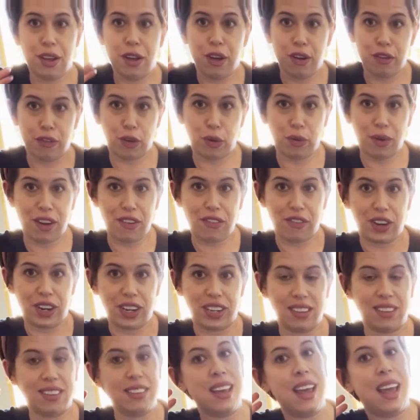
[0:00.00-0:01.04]
For
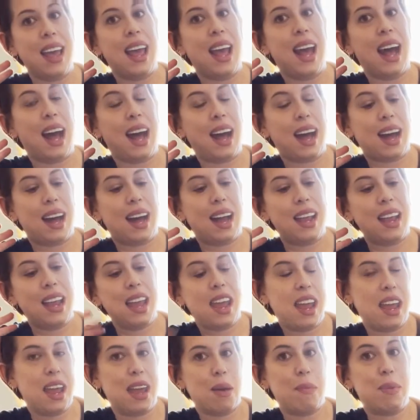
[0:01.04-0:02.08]
reference, I
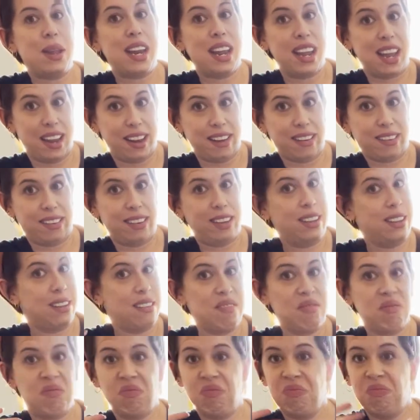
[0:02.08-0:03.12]
am an 8.
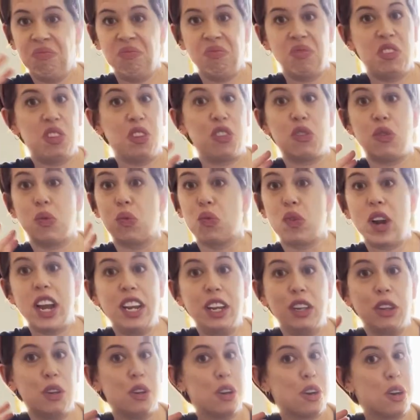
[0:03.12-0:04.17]
Just a
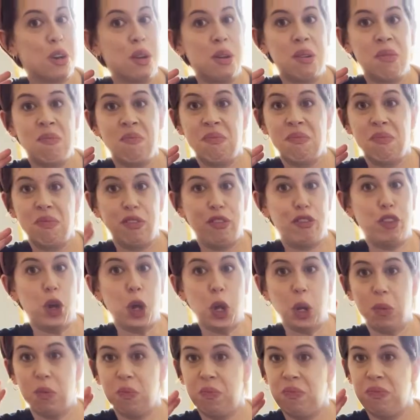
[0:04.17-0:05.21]
regular foot,
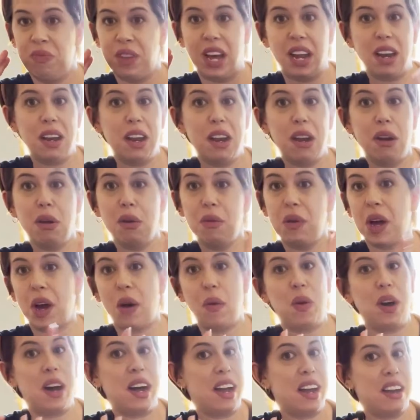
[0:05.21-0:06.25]
not narrow, not
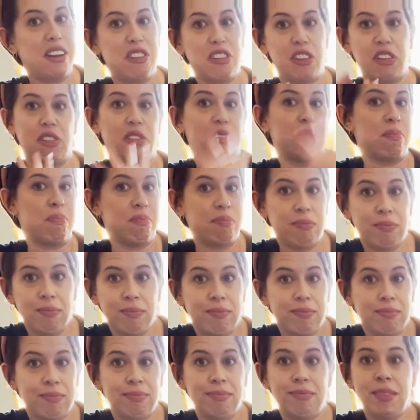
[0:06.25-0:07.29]
wide, just
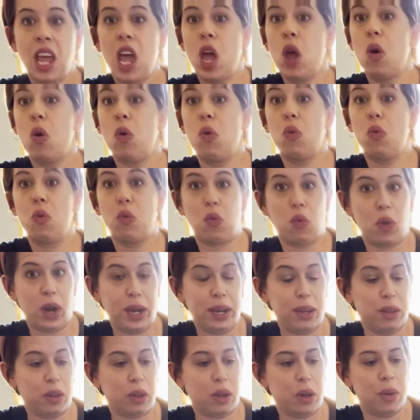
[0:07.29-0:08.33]

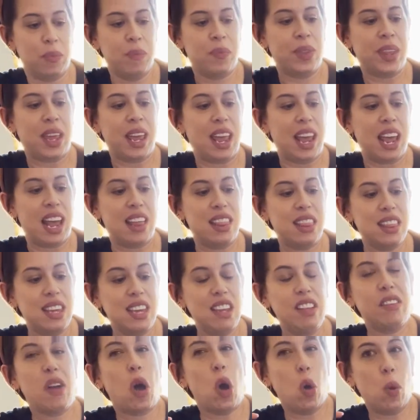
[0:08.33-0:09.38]
regular. And
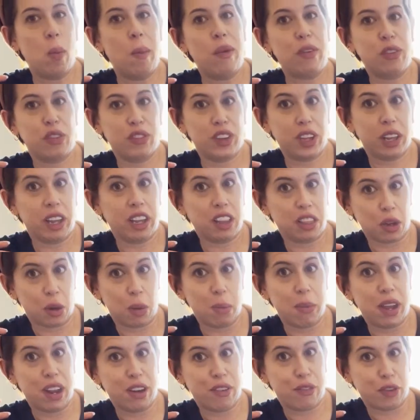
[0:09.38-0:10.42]
these almost feel like they're
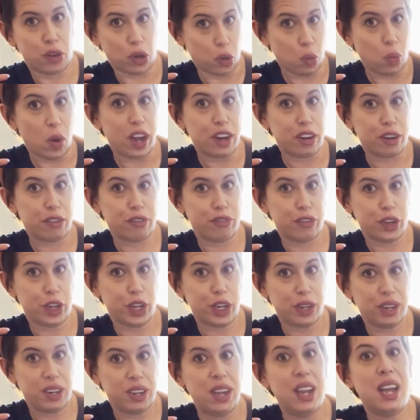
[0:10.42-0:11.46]
made for a wider foot.
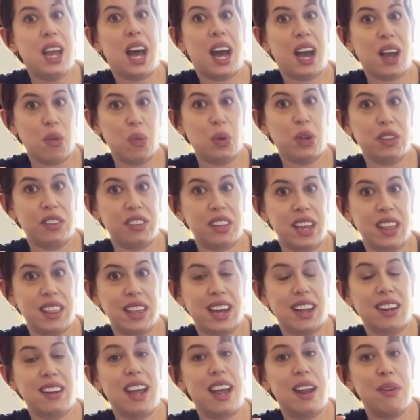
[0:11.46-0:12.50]
I will say
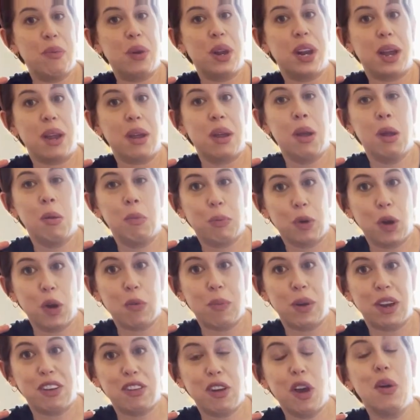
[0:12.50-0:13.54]
that. And when I broke
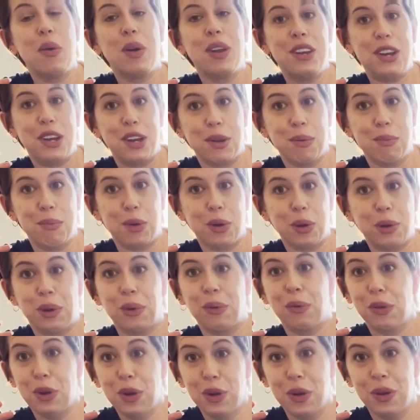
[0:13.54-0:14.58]
my toe and needed more
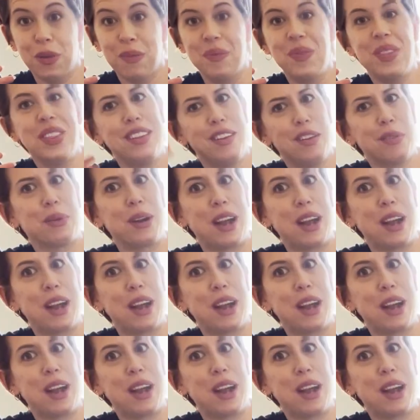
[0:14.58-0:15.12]
room, these were